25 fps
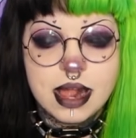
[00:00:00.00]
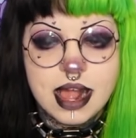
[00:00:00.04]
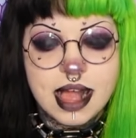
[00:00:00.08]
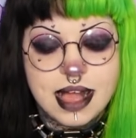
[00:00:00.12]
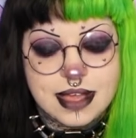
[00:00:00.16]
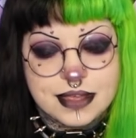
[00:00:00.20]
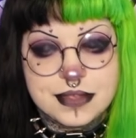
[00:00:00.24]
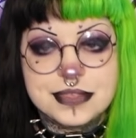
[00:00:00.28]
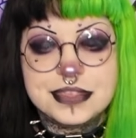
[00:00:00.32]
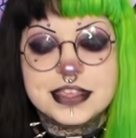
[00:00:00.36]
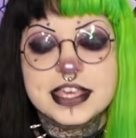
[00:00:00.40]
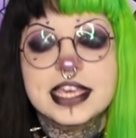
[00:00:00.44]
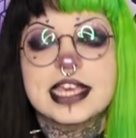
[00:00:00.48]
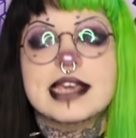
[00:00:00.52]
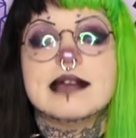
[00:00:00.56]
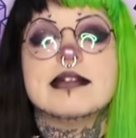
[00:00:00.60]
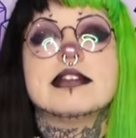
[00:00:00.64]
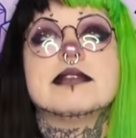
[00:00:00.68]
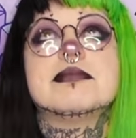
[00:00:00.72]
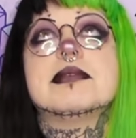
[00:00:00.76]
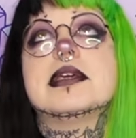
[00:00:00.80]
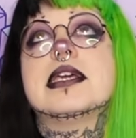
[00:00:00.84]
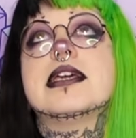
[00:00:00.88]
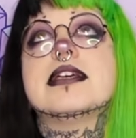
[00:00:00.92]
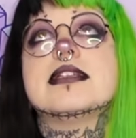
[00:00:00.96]
I think it
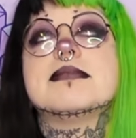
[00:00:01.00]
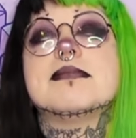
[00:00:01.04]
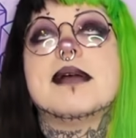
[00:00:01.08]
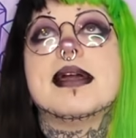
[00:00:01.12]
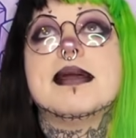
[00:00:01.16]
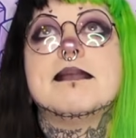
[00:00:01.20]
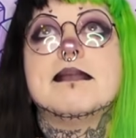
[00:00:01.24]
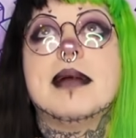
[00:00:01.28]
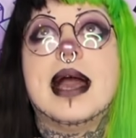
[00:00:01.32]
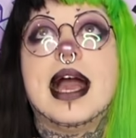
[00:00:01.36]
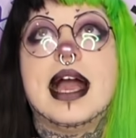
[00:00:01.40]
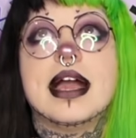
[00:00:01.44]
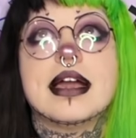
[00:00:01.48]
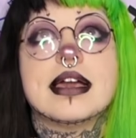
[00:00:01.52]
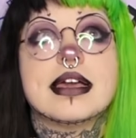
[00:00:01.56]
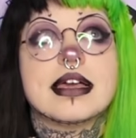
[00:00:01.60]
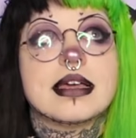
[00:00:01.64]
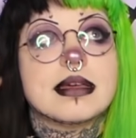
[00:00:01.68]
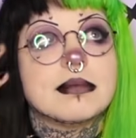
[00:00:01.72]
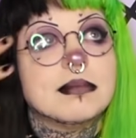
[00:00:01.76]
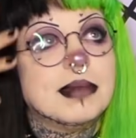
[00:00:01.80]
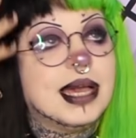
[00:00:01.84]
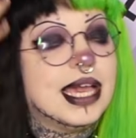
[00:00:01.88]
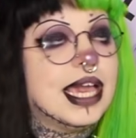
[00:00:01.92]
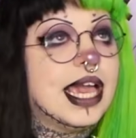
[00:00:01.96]
was because
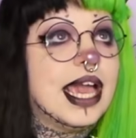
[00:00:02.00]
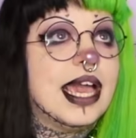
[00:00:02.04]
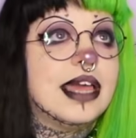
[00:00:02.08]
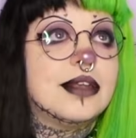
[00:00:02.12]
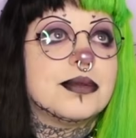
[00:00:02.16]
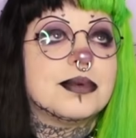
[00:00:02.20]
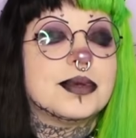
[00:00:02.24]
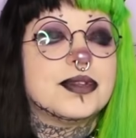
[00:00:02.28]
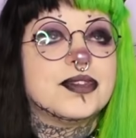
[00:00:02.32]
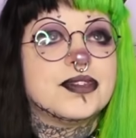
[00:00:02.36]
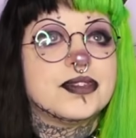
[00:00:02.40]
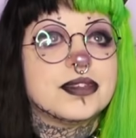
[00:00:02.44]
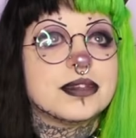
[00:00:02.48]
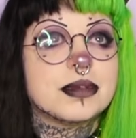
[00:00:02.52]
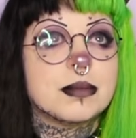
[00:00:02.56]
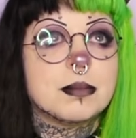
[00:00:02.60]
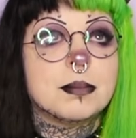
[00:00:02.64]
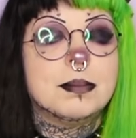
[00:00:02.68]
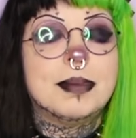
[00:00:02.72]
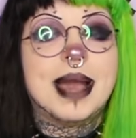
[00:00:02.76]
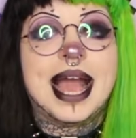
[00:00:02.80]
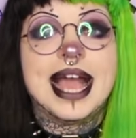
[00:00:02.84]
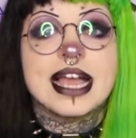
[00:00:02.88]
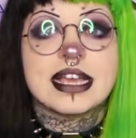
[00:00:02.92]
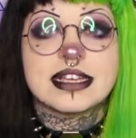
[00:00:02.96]
my head was
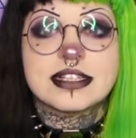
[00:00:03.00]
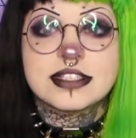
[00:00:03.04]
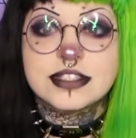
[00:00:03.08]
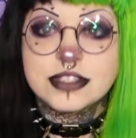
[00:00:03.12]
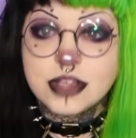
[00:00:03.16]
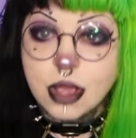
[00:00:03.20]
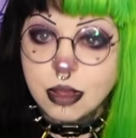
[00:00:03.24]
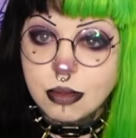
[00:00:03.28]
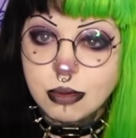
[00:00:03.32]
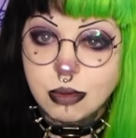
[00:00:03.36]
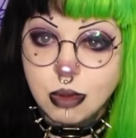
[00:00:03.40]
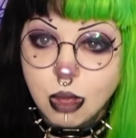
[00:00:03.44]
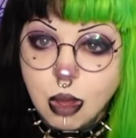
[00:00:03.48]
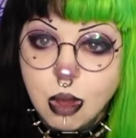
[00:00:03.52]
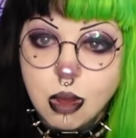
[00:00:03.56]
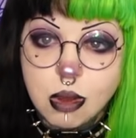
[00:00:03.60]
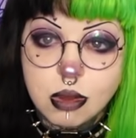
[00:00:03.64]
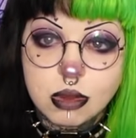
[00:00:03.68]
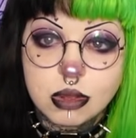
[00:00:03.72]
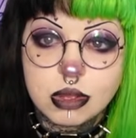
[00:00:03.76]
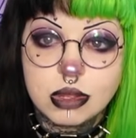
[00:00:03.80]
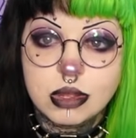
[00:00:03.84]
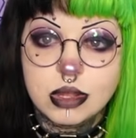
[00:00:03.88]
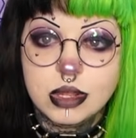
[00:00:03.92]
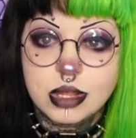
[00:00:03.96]
back so
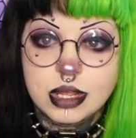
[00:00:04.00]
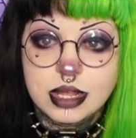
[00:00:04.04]
long